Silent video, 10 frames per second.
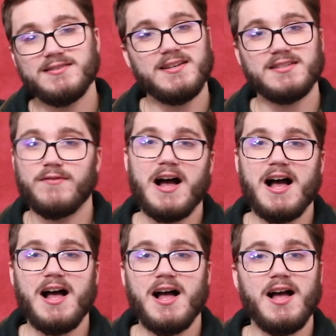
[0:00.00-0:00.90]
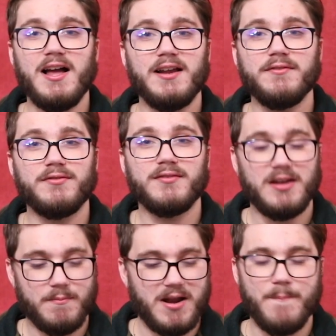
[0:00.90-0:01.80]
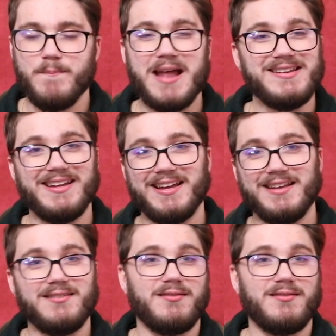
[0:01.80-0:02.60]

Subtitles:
6, 5, but I'm bending it.